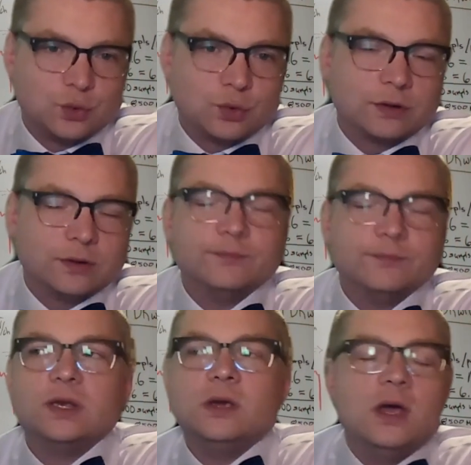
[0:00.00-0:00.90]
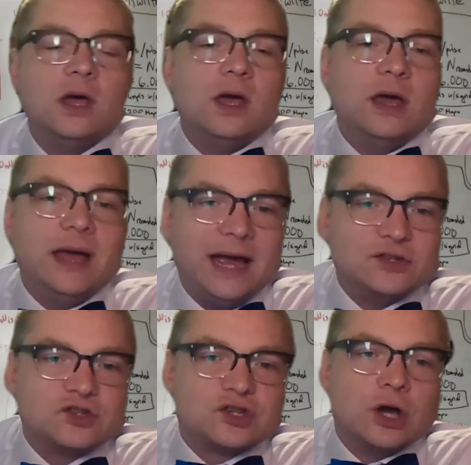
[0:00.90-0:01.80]
order.
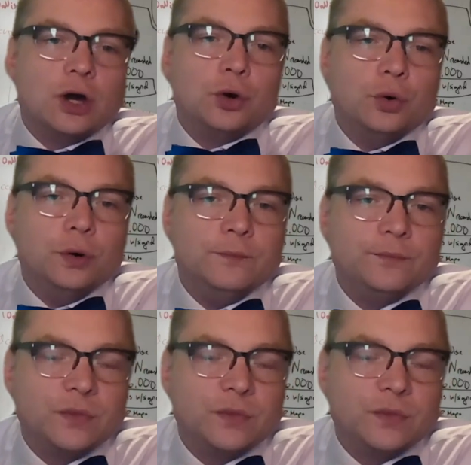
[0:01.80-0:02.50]
And so